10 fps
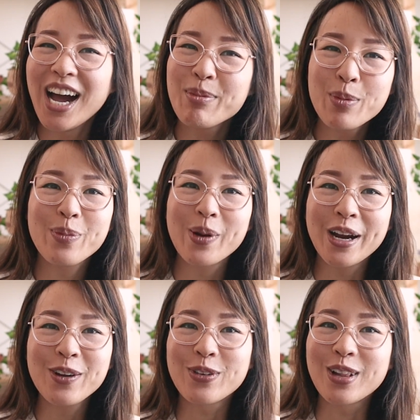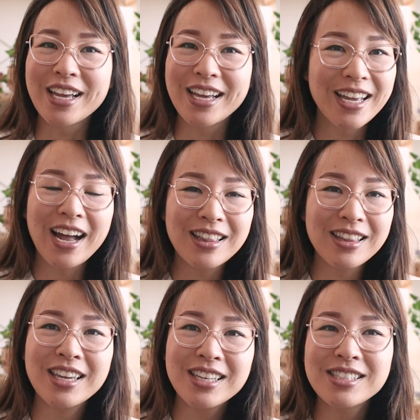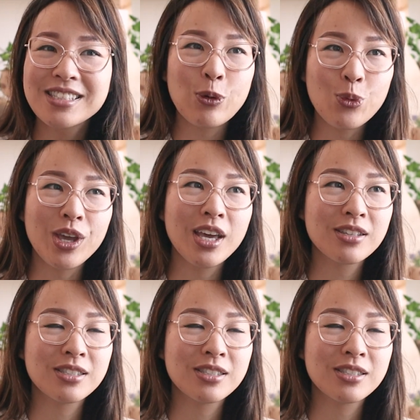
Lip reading: I've been preparing for at least a week to